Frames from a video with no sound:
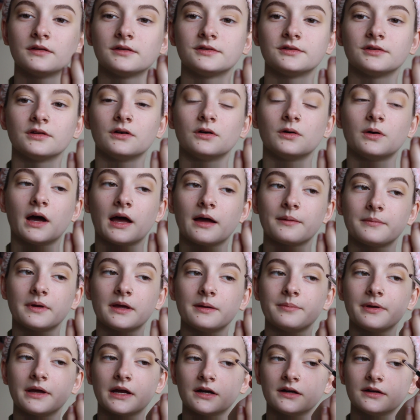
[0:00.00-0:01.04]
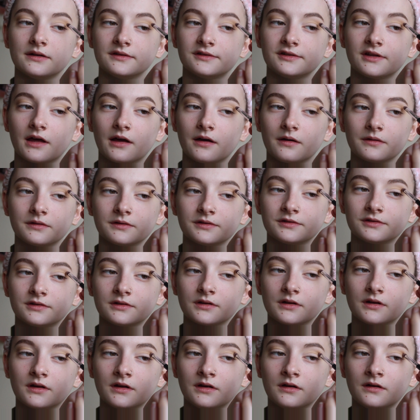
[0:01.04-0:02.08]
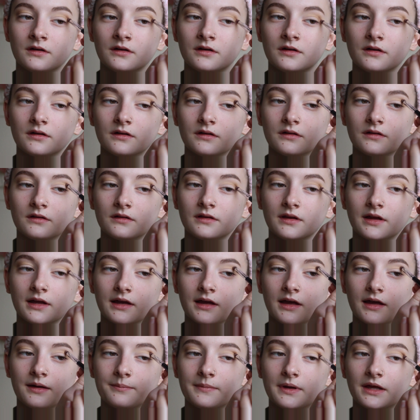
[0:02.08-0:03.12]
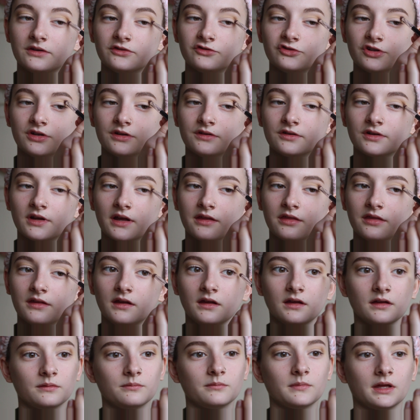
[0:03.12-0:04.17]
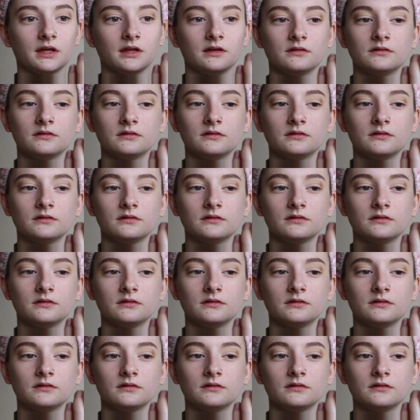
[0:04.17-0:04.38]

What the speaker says: So at my parents' house, like I mentioned, I think it